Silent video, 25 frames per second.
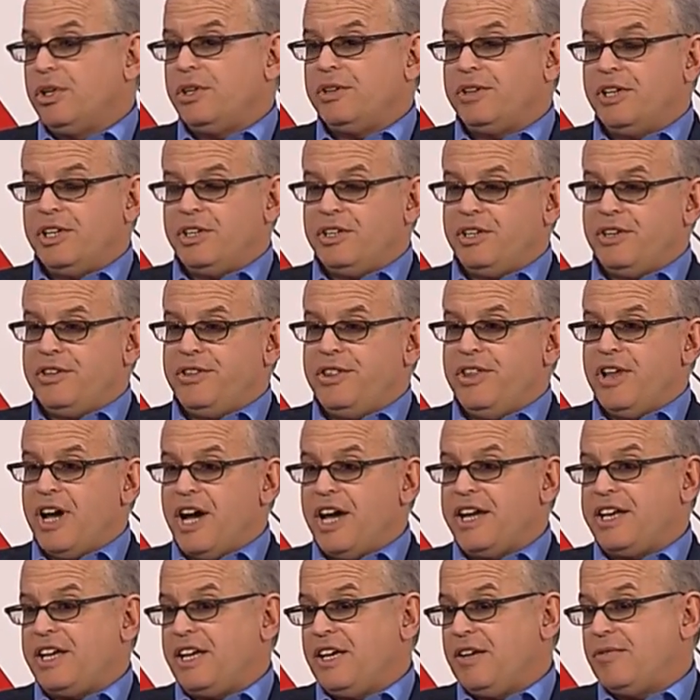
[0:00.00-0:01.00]
They did
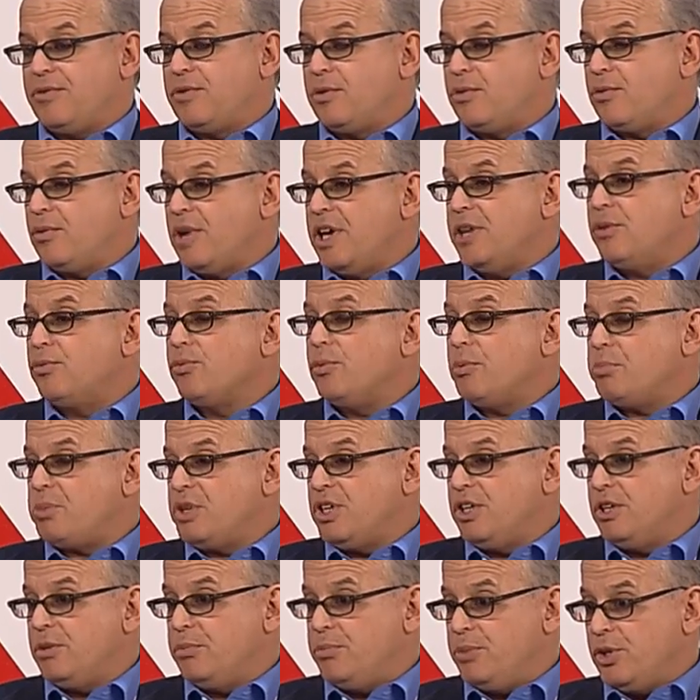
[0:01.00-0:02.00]
not have great
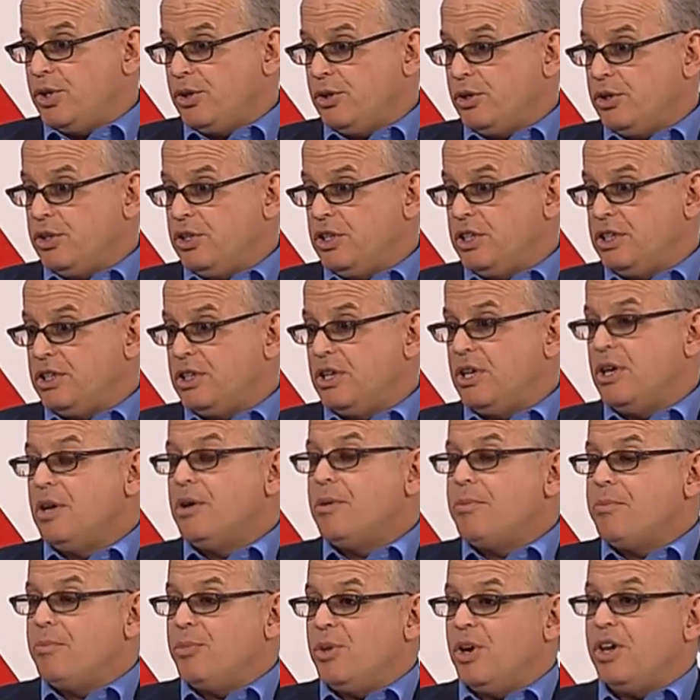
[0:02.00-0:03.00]
repeatability,
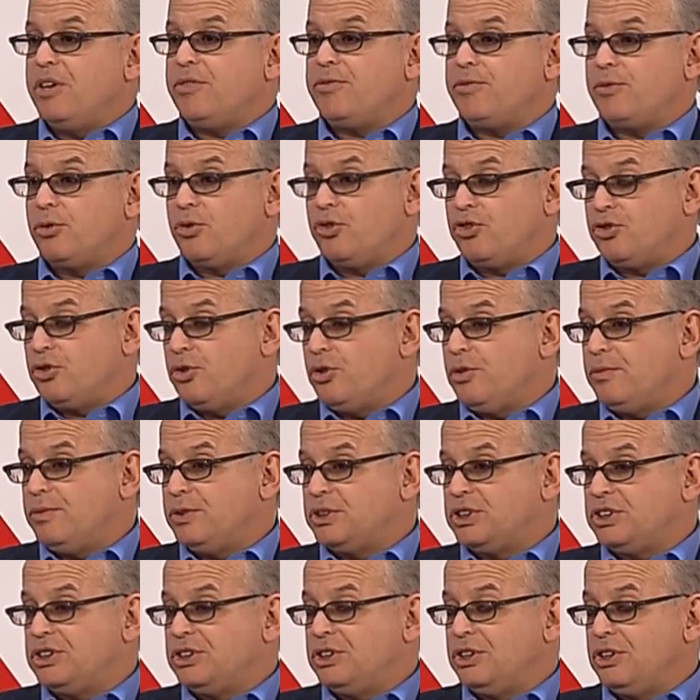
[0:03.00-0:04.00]
but for
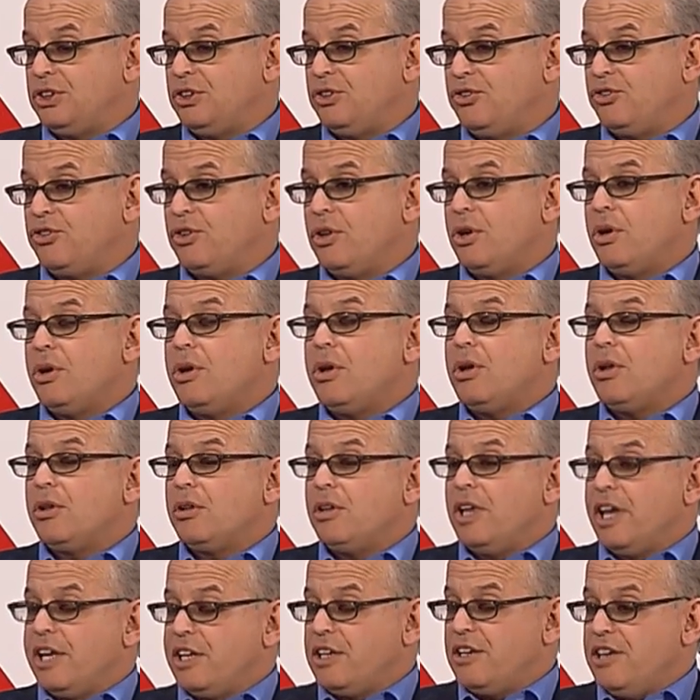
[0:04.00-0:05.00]
services
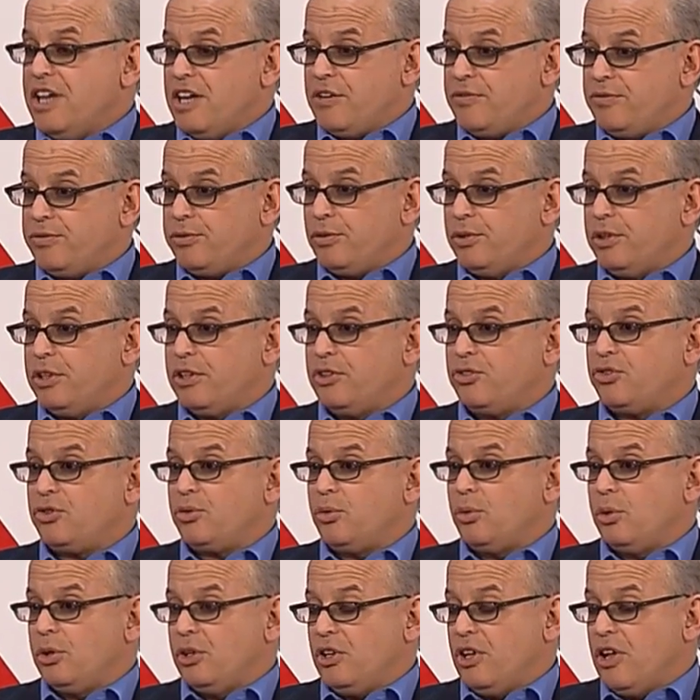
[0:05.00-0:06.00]
like Netflix
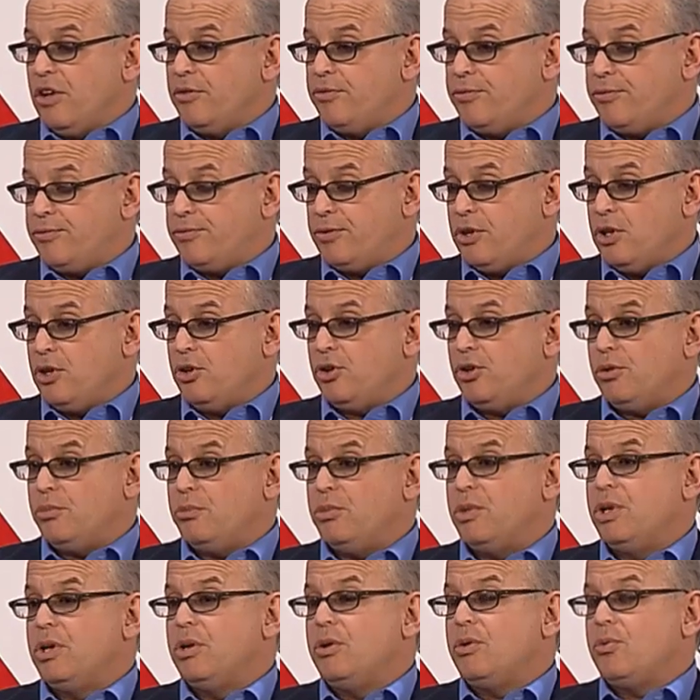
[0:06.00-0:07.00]
or Love
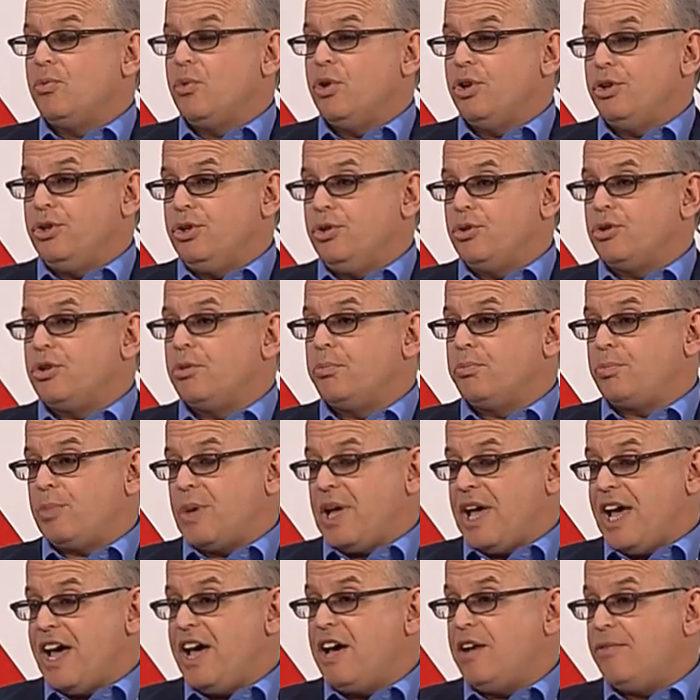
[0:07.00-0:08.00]
Film, where you can
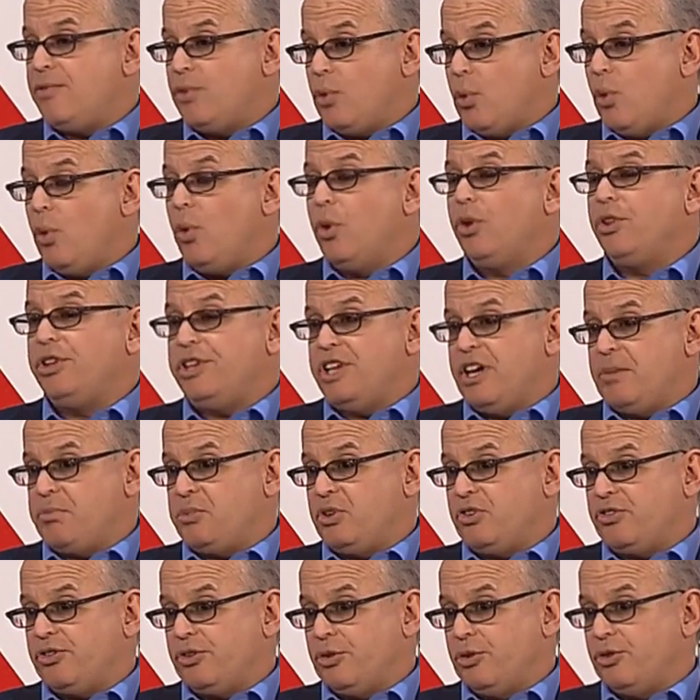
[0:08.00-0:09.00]
have all the
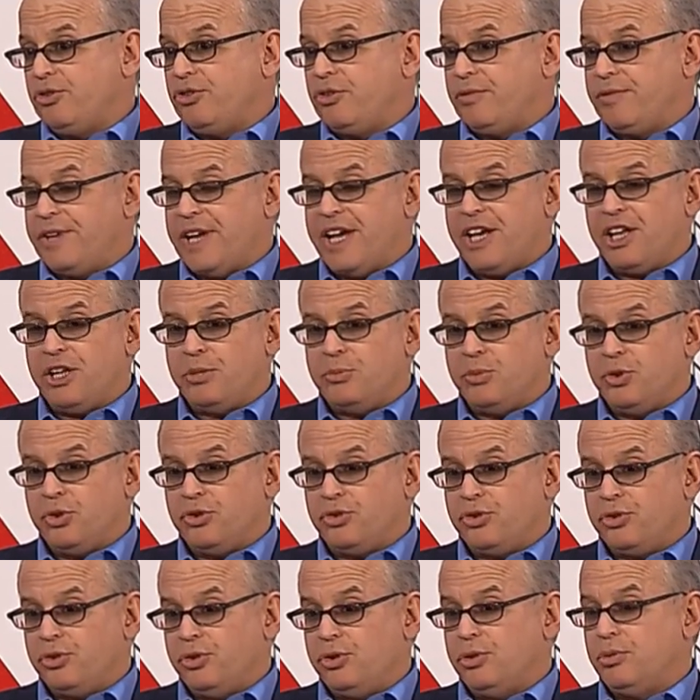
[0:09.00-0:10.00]
episodes available
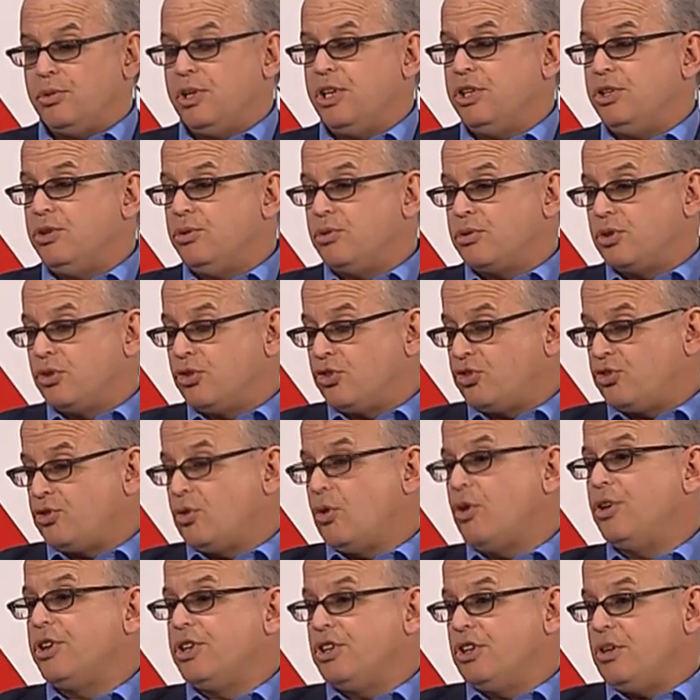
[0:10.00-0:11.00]
to you and you can
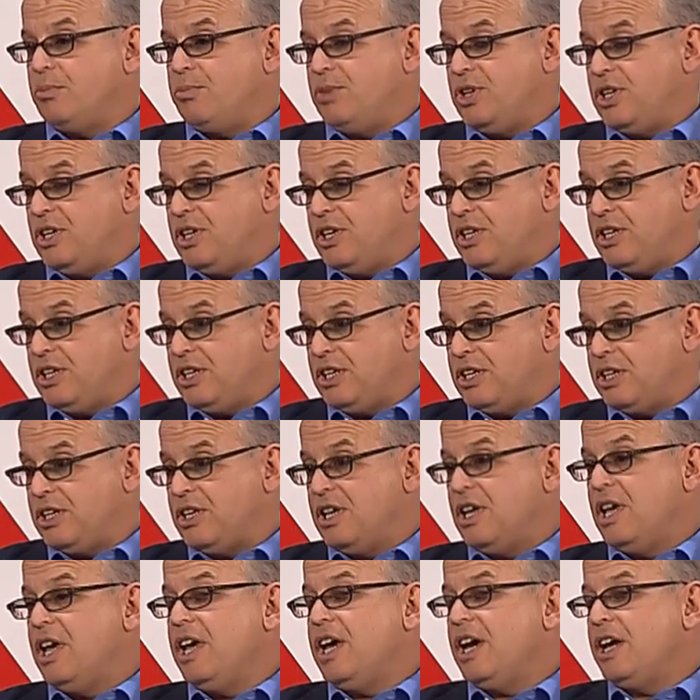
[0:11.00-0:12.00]
start at the beginning
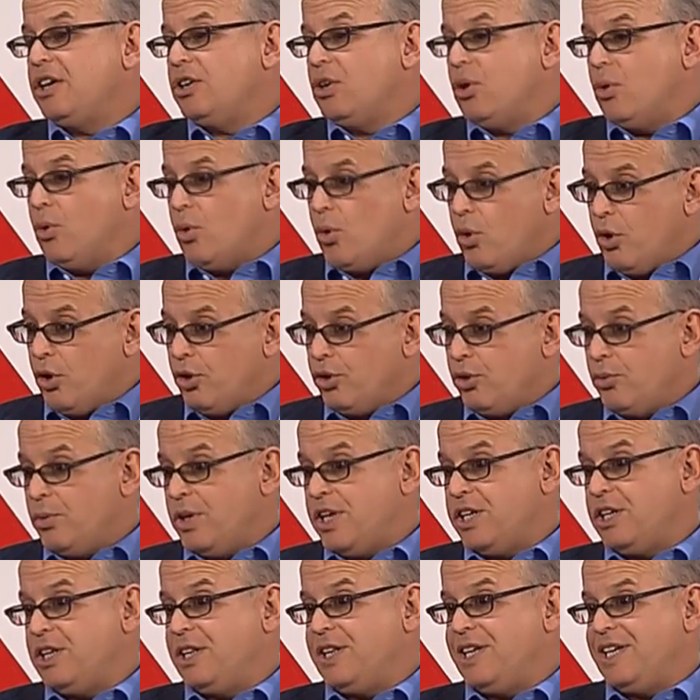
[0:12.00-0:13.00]
and go all the
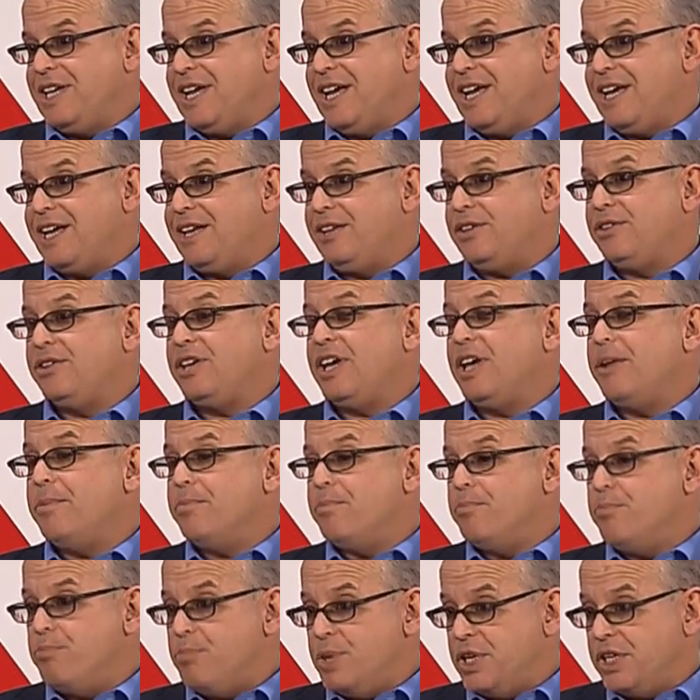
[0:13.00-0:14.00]
way to the end
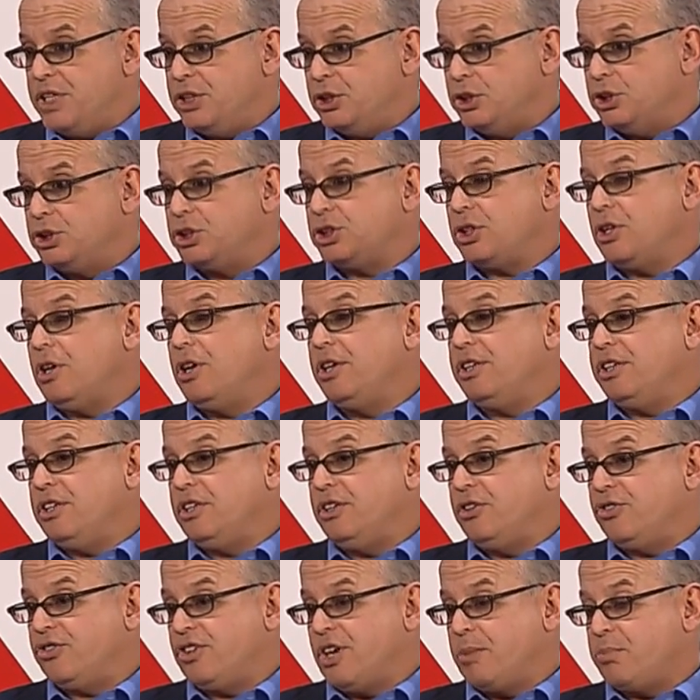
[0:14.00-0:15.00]
and binge on
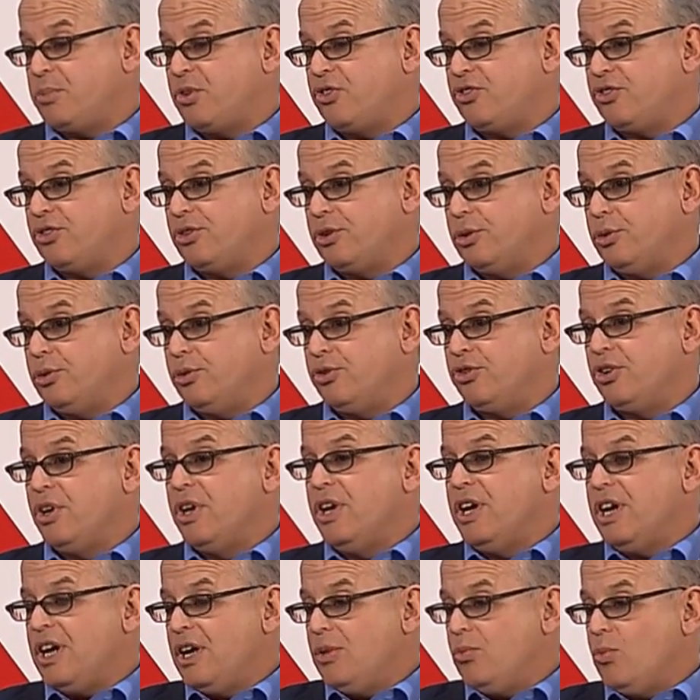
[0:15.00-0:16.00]
these episodes
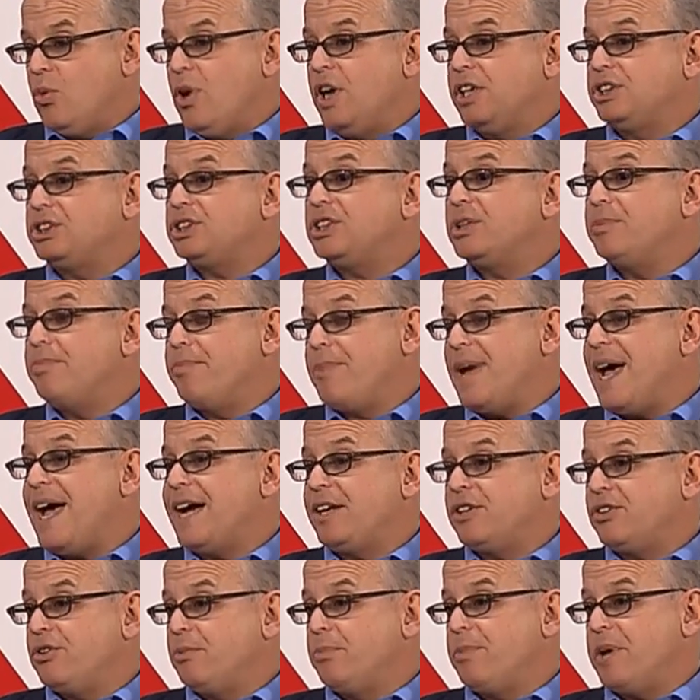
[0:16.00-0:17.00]
and watch them
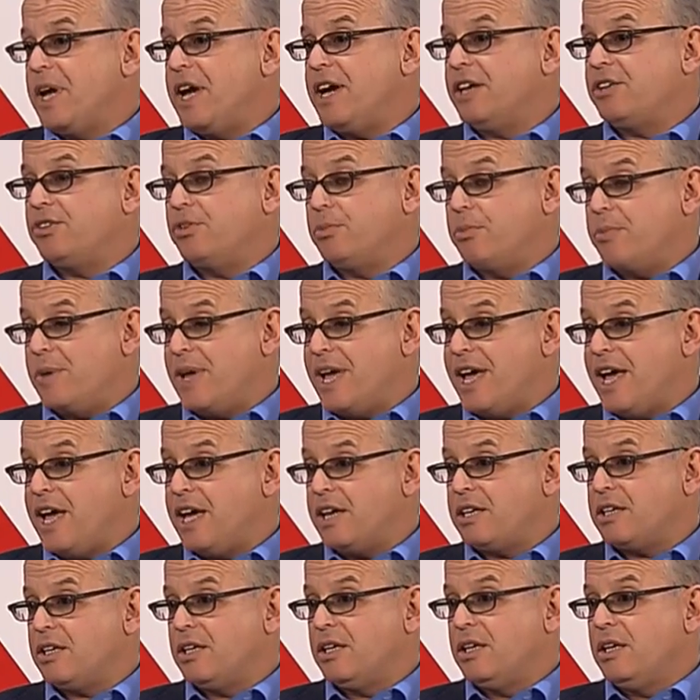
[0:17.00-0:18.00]
back to back to
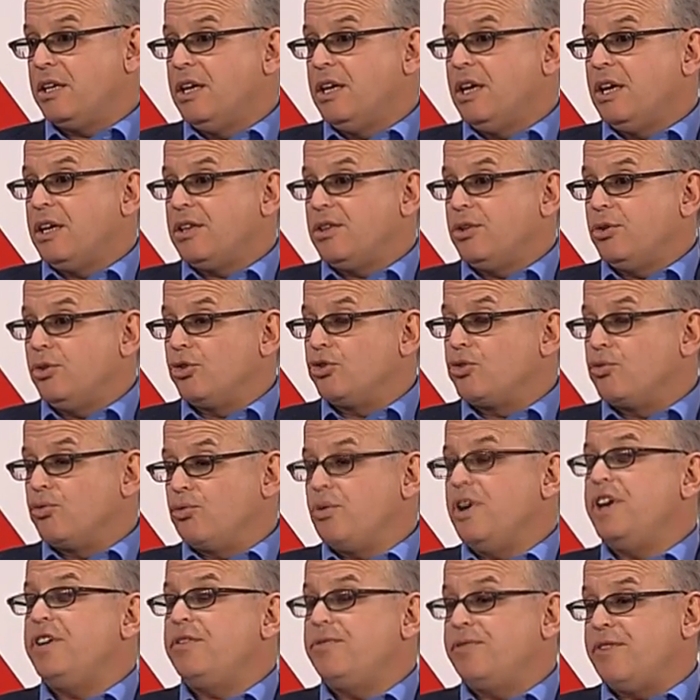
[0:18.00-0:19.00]
back, there's
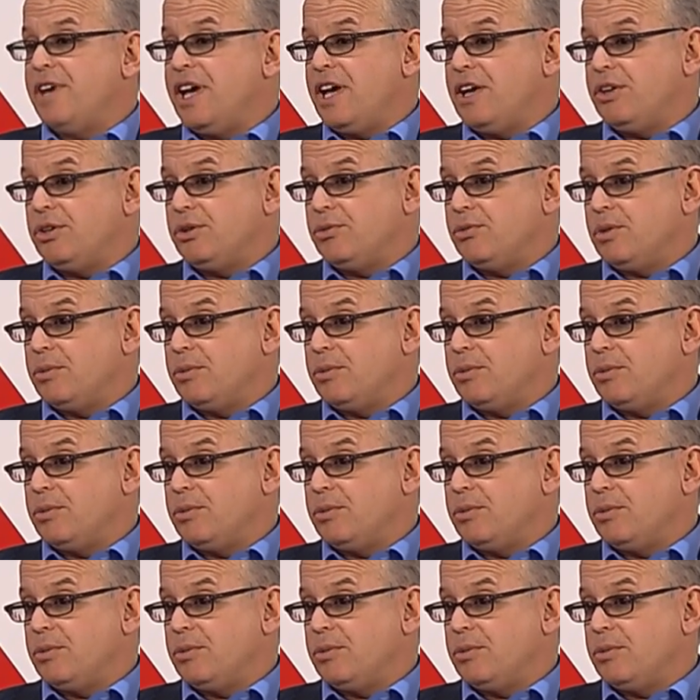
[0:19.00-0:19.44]
great value.